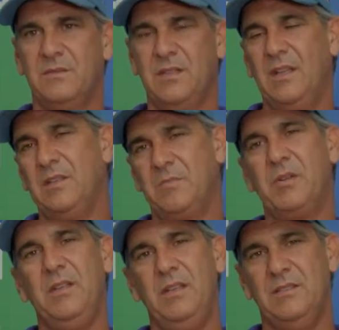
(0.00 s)
then that's
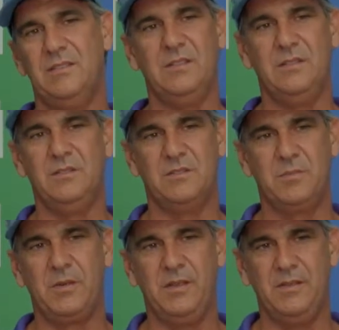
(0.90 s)
pretty easy to use
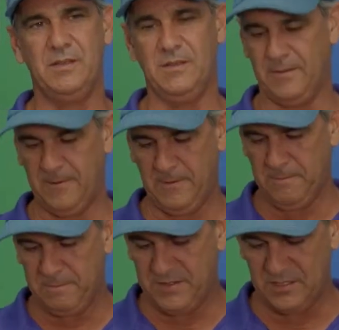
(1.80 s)
and pretty good.
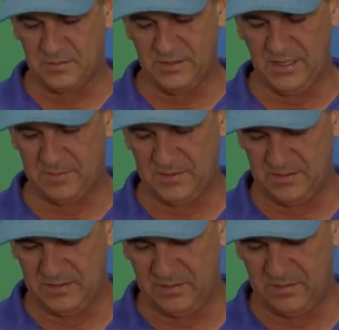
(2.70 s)
This one happens to